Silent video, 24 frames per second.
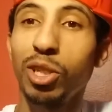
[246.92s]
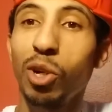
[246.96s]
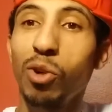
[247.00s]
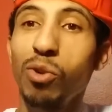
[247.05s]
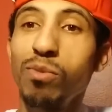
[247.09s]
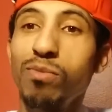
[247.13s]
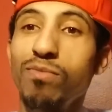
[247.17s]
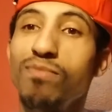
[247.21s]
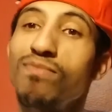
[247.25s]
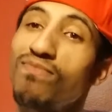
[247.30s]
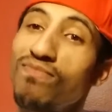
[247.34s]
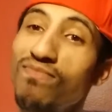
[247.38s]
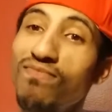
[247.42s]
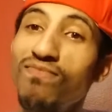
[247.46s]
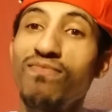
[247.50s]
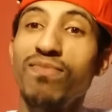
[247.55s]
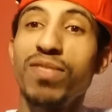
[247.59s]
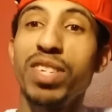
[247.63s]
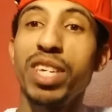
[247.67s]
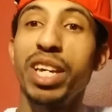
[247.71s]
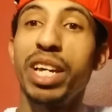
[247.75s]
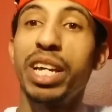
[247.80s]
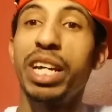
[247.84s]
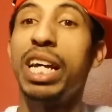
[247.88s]
So,
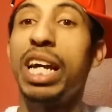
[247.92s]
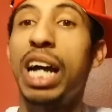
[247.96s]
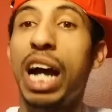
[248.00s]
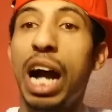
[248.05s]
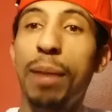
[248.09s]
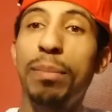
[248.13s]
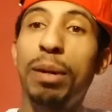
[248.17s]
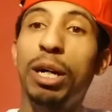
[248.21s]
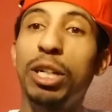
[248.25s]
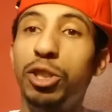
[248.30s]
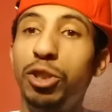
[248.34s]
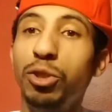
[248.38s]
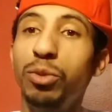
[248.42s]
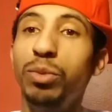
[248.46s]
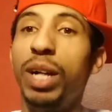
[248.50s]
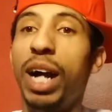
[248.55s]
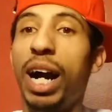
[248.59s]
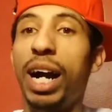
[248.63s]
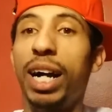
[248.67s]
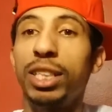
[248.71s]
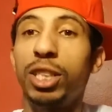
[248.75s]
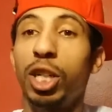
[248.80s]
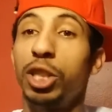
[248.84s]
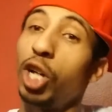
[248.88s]
yeah. How about you
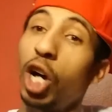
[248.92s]
guys?